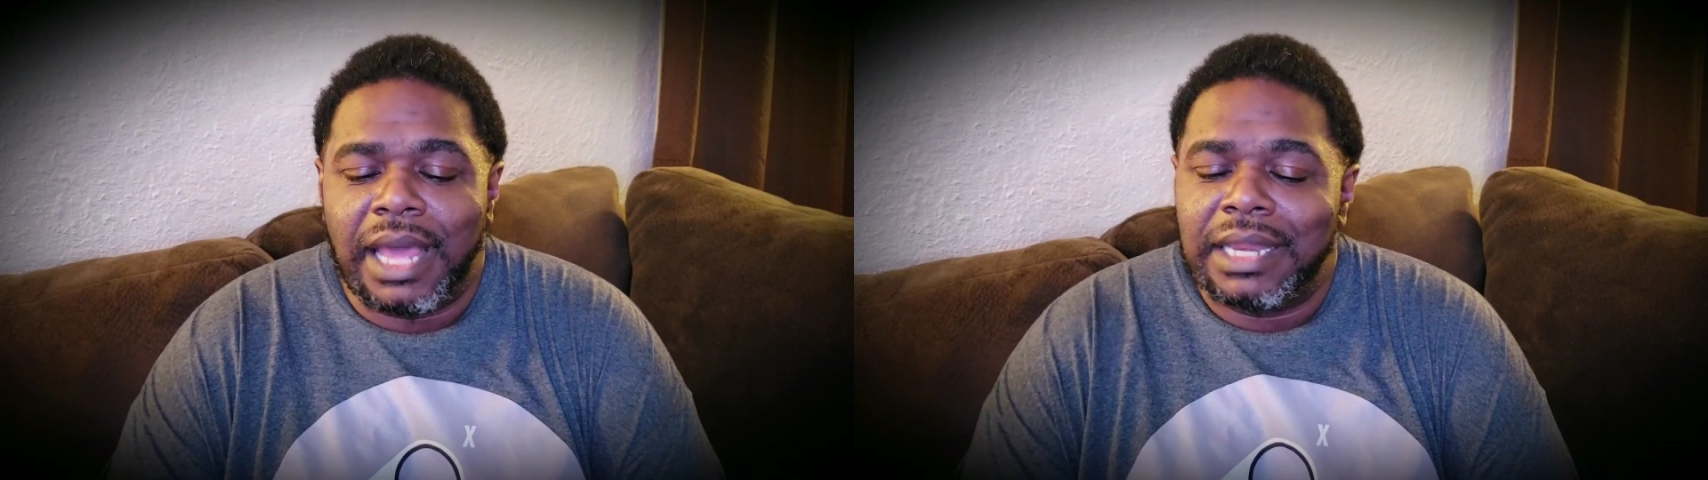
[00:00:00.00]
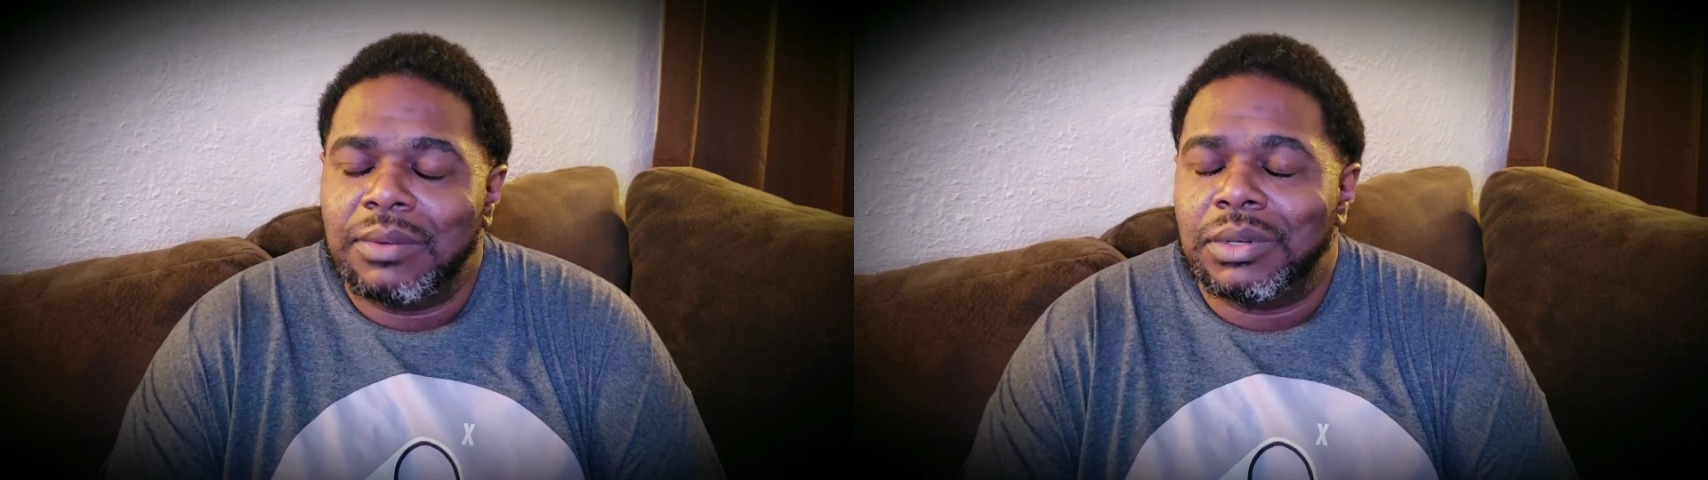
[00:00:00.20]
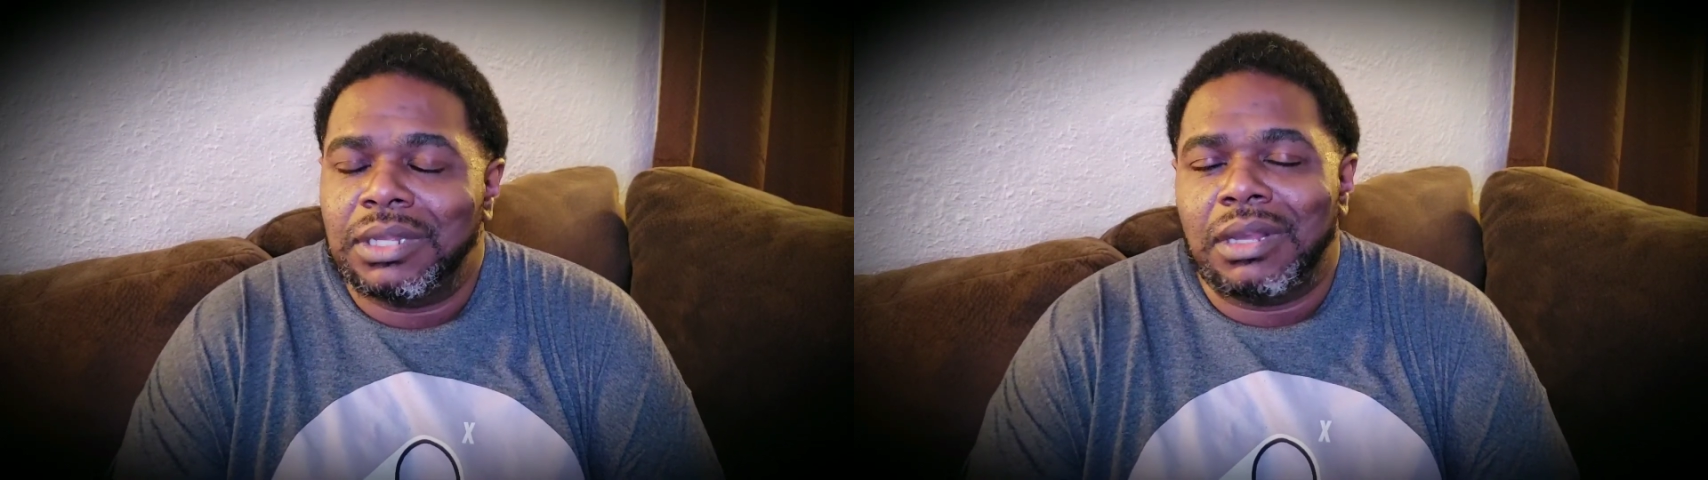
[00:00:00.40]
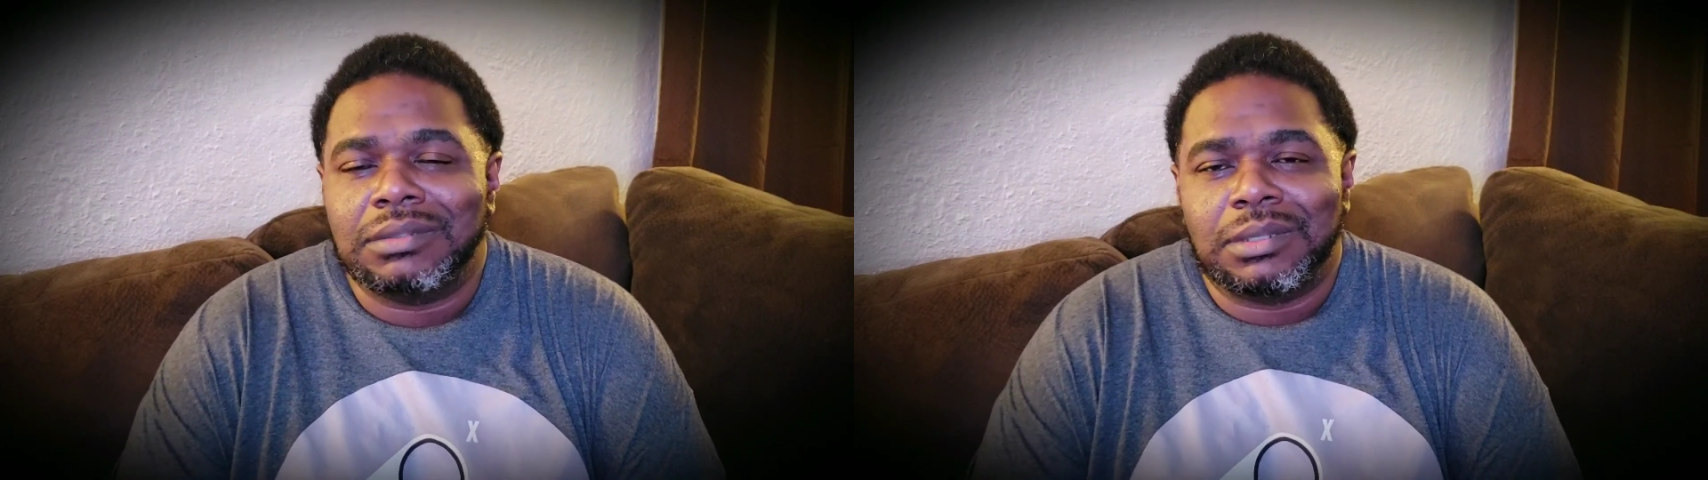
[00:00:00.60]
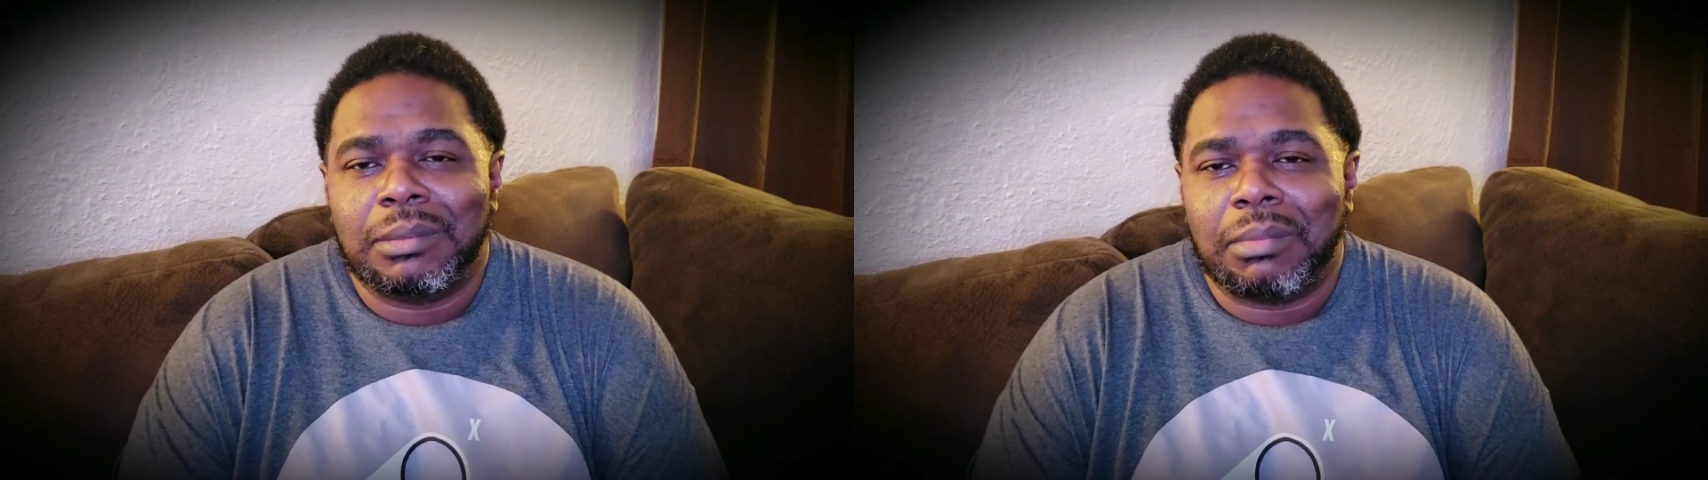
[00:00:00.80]
I didn't want to go
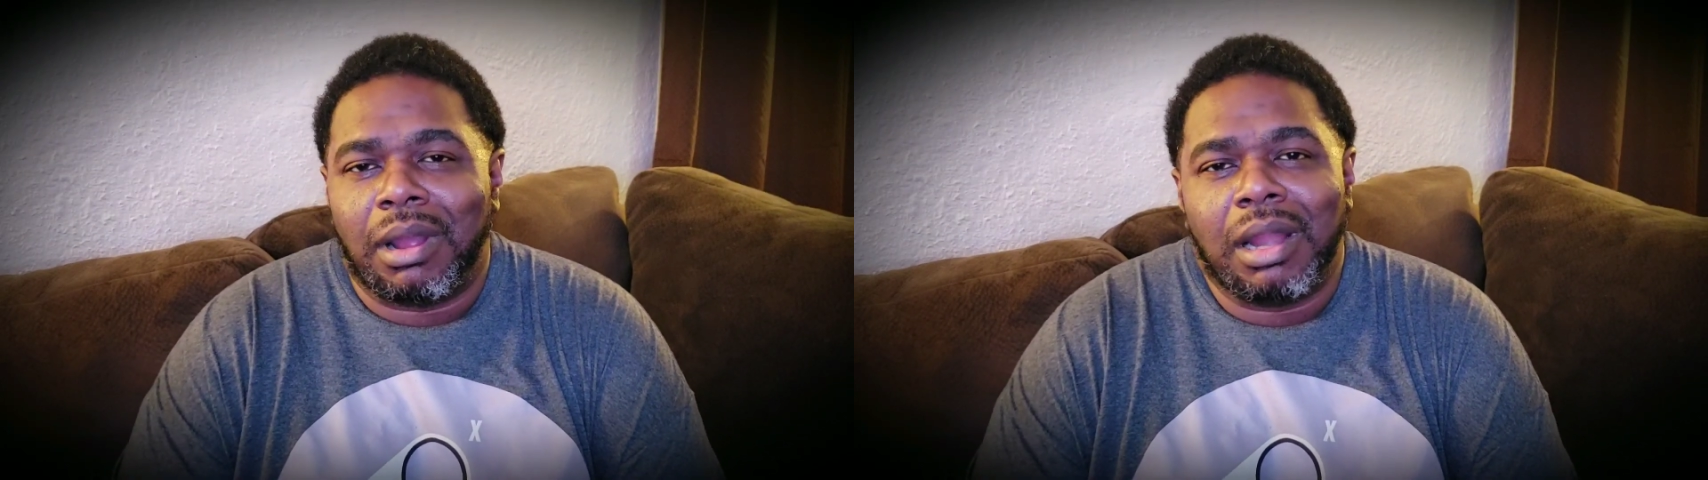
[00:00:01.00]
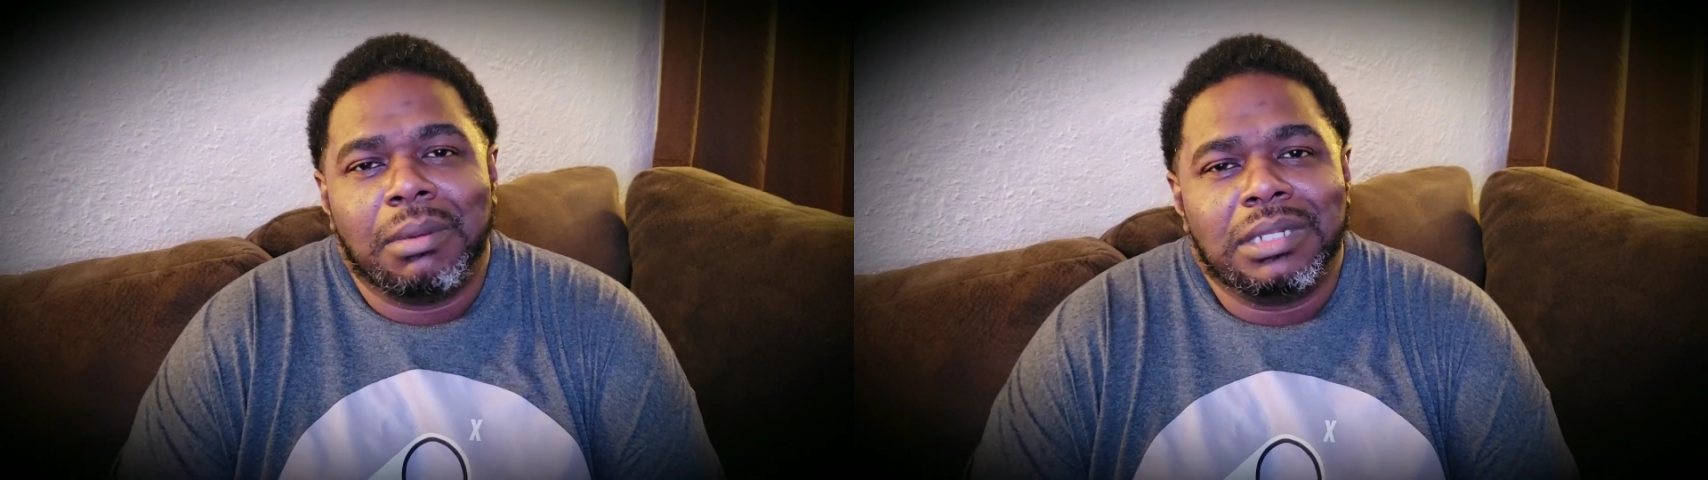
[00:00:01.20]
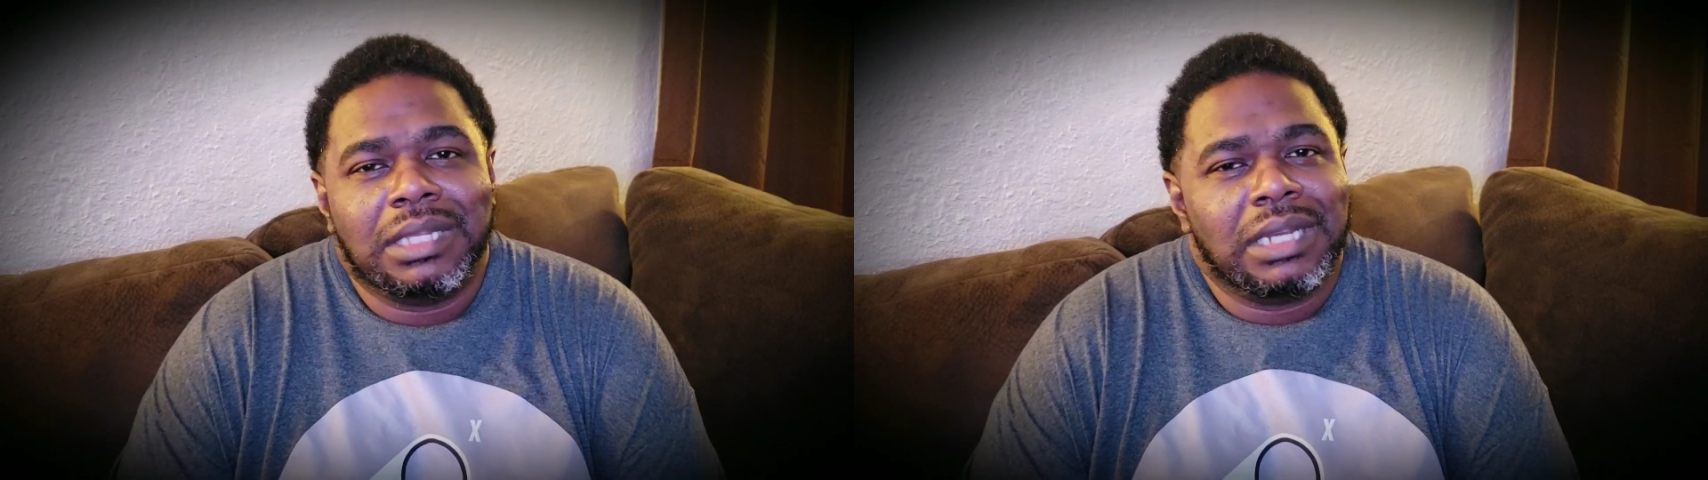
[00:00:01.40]
to the bar because I